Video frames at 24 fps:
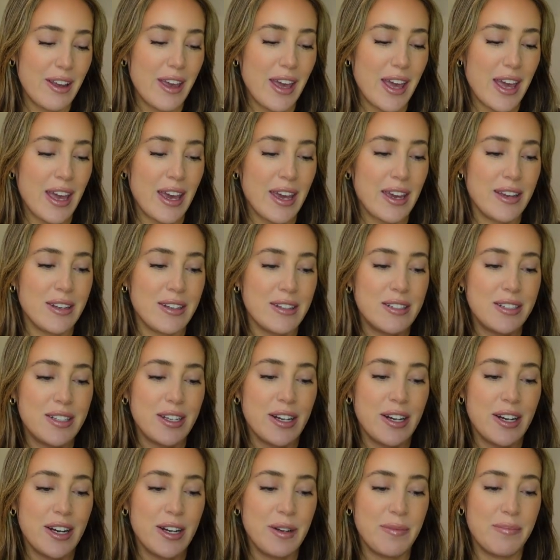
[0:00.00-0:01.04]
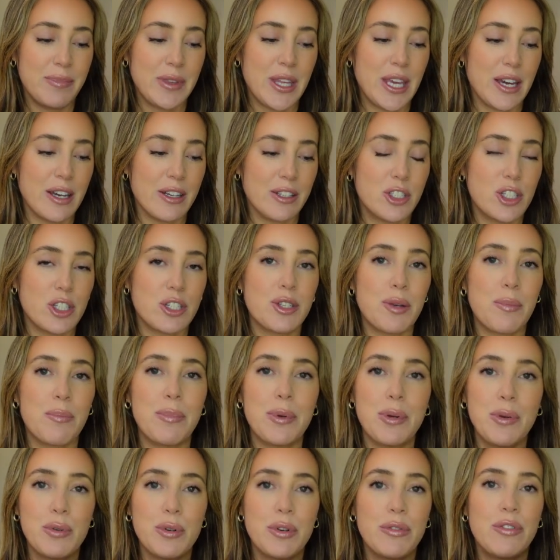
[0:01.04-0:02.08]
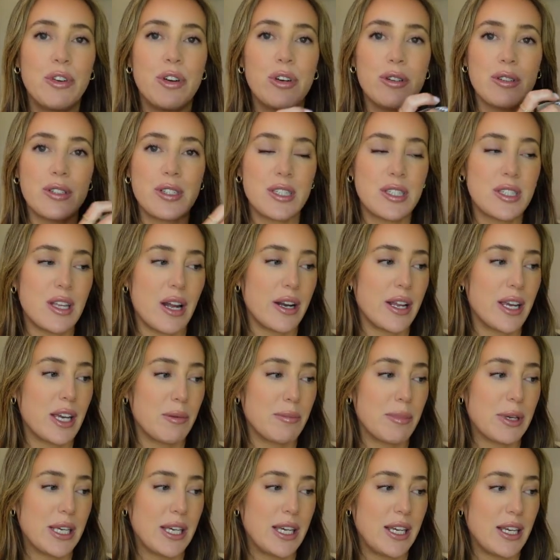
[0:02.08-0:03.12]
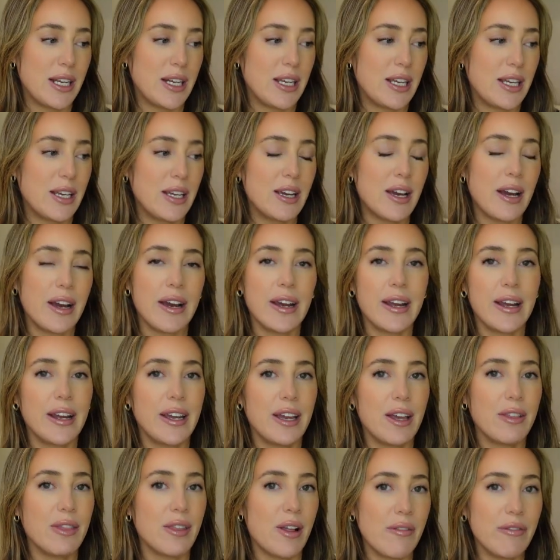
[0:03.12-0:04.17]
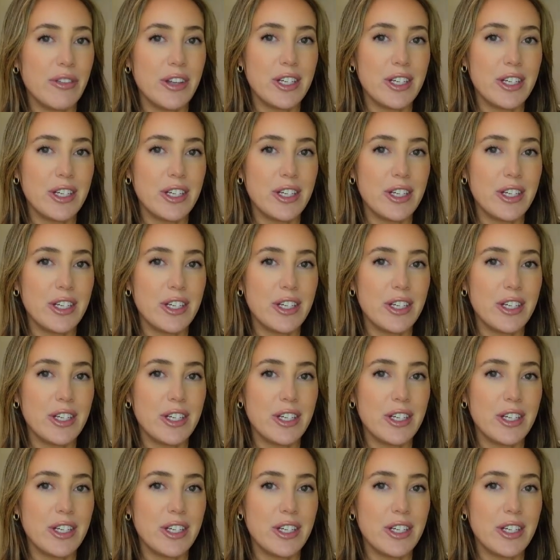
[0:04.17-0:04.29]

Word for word: And um, yeah, just a beautiful, stunning bikini. I love